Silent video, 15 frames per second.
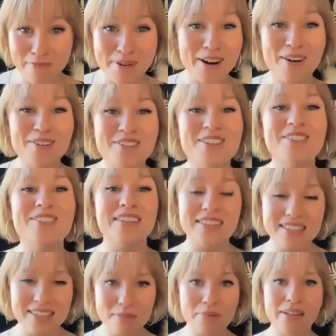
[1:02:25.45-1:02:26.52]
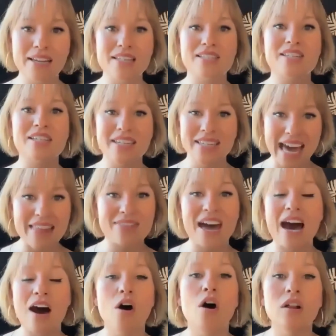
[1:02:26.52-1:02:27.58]
But also, this is the place to get
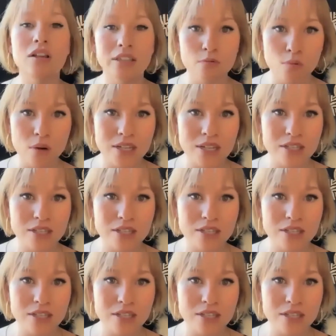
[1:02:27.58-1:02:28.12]
that all-in-one